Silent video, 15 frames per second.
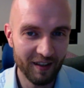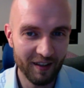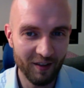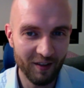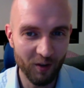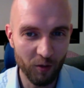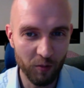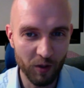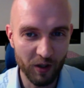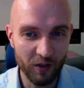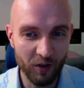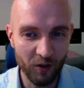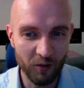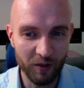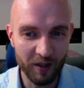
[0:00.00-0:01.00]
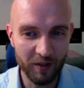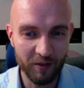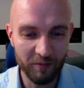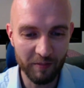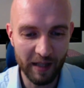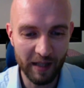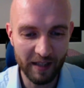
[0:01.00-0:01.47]
holding your
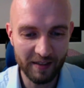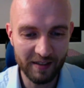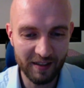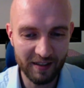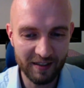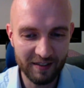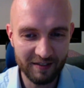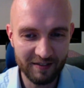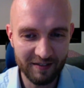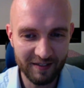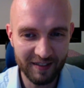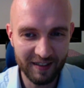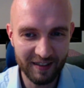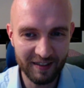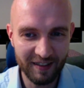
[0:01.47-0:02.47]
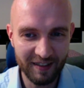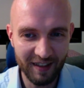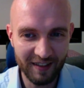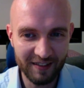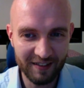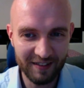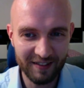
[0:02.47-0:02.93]
medicine and
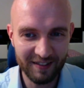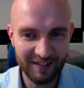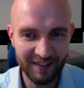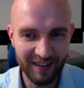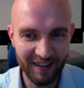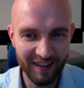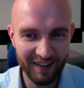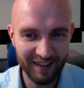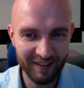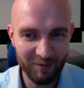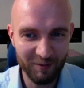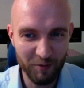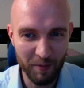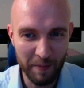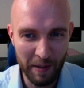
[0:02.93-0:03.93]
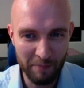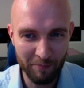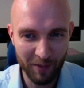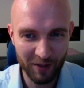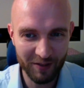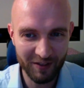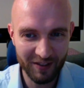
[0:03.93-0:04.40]
this that I remember
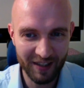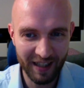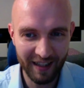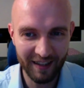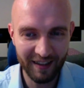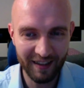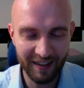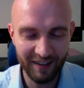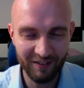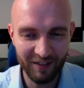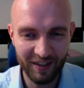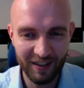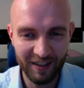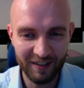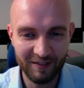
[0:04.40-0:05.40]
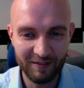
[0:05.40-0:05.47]
to take everything.